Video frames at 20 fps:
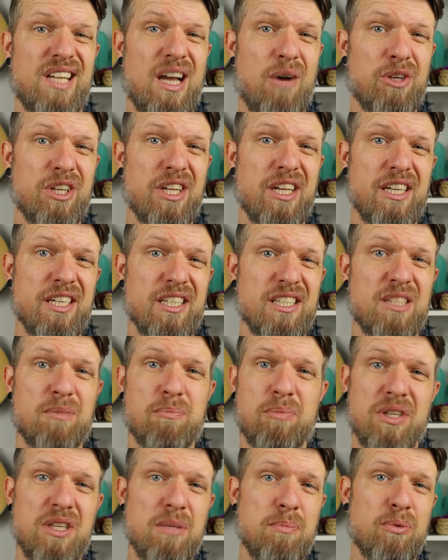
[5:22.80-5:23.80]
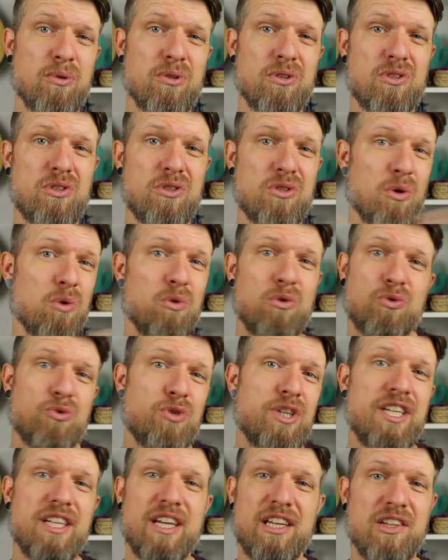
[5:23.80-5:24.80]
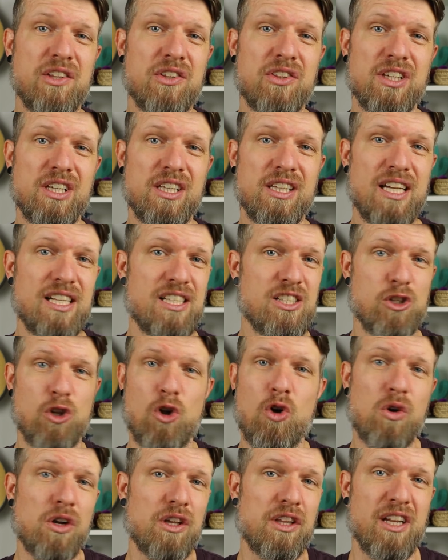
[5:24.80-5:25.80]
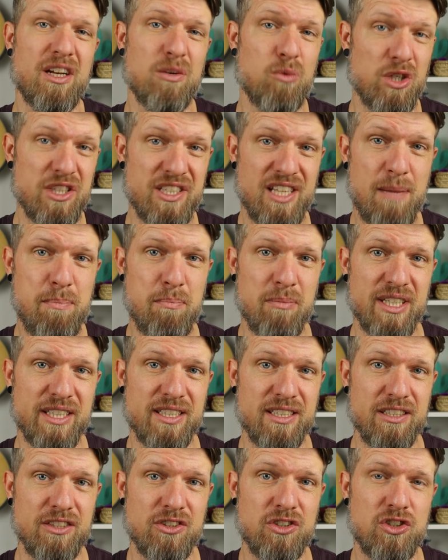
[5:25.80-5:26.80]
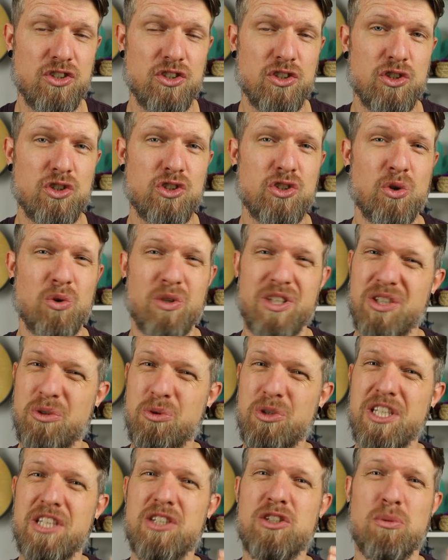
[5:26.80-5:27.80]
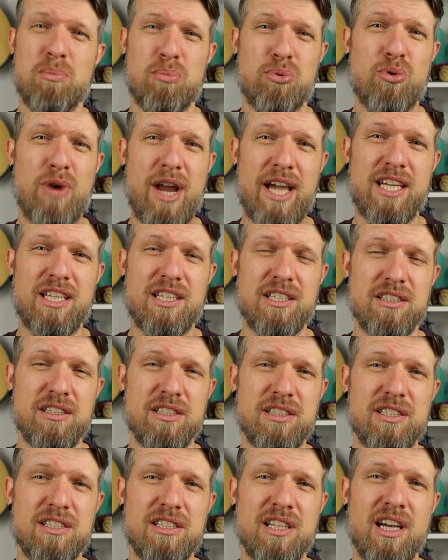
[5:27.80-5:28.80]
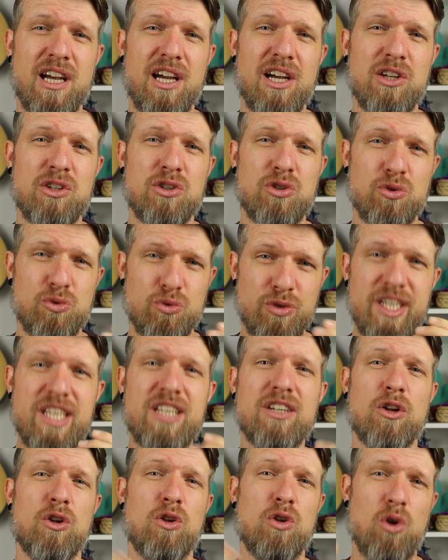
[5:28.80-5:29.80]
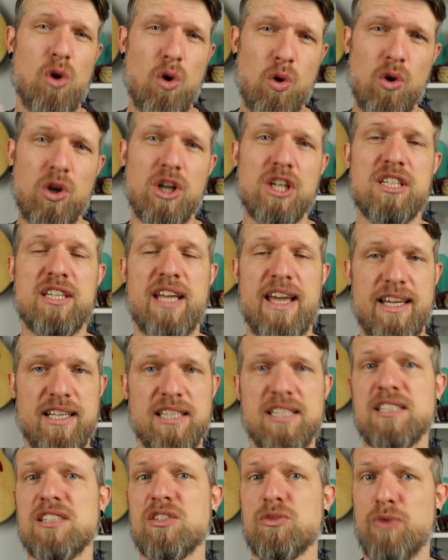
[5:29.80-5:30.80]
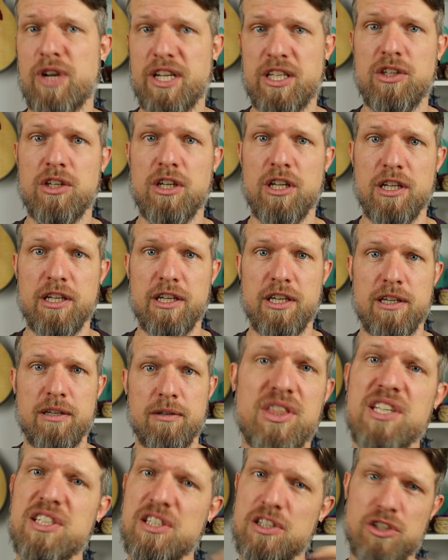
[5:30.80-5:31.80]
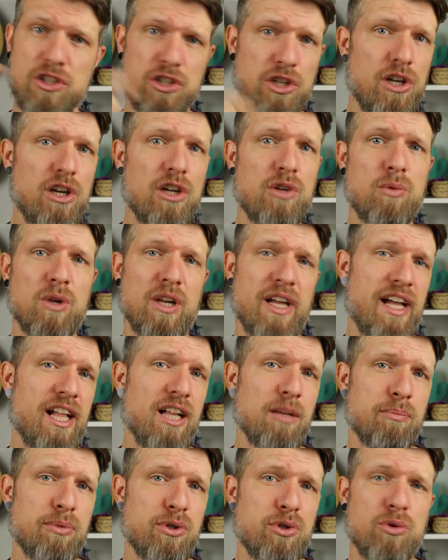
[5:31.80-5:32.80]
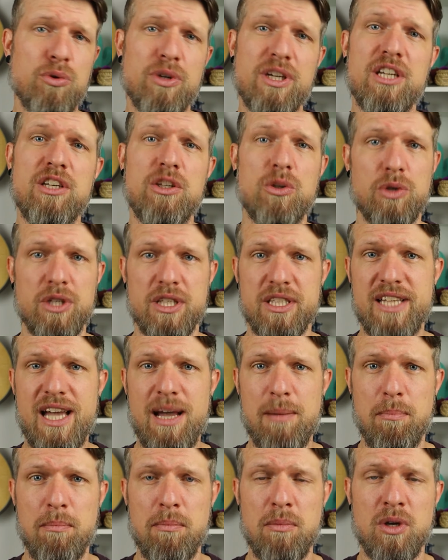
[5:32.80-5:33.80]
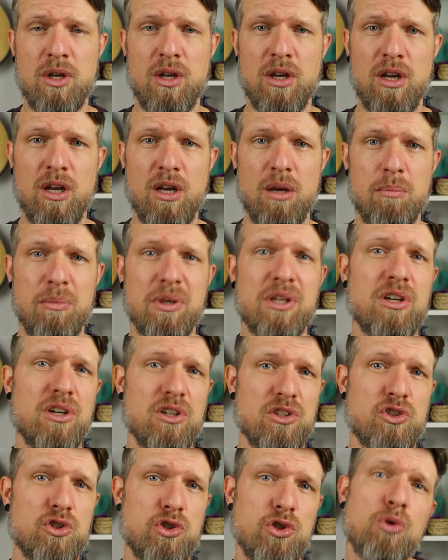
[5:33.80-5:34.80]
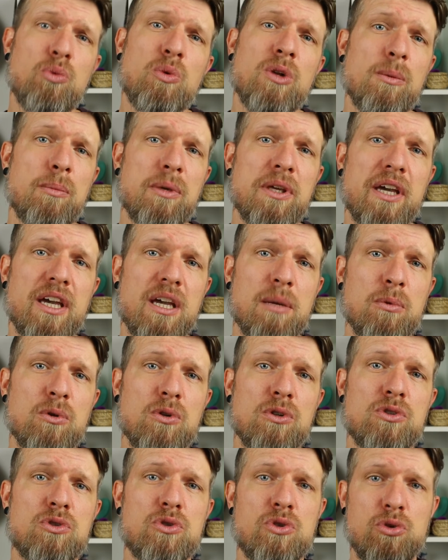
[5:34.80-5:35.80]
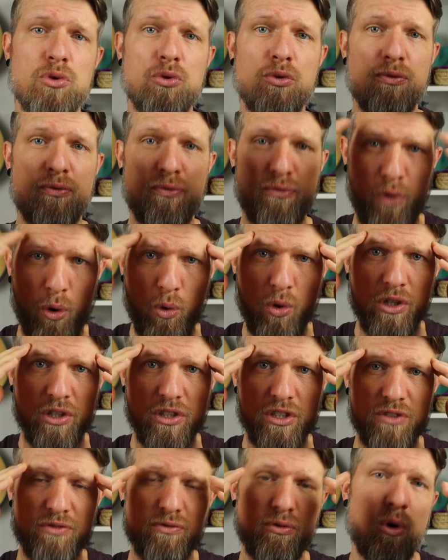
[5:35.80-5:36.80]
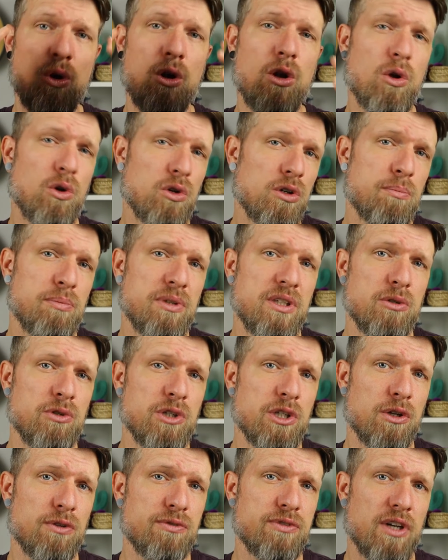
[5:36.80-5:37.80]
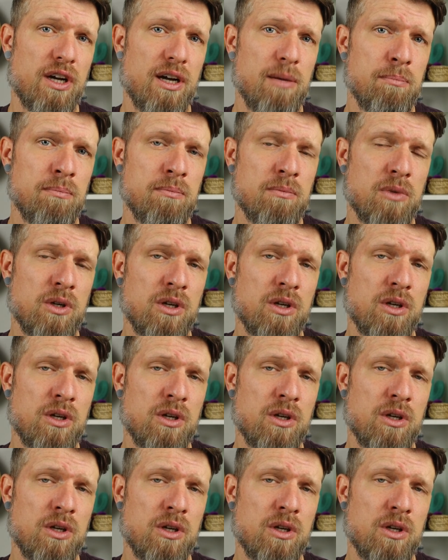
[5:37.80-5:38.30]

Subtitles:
Nowadays, people don't read anything that's longer than a WhatsApp message, so you need to practice to read longer texts regularly. This in turn will help you in your exam, because you will be able to focus for a longer period of time,